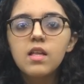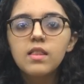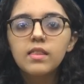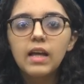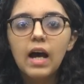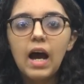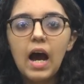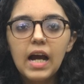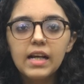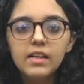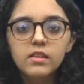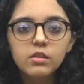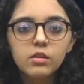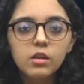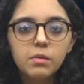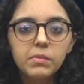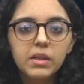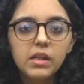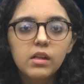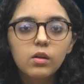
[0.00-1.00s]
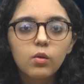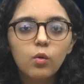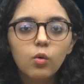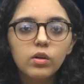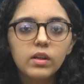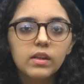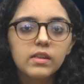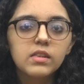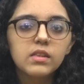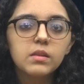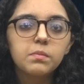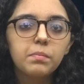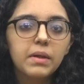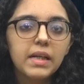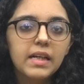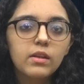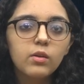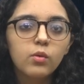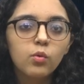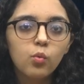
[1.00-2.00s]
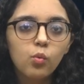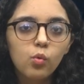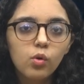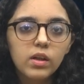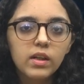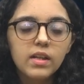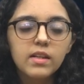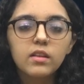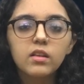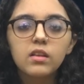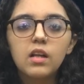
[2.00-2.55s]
The highest criminal court in Spain ruled in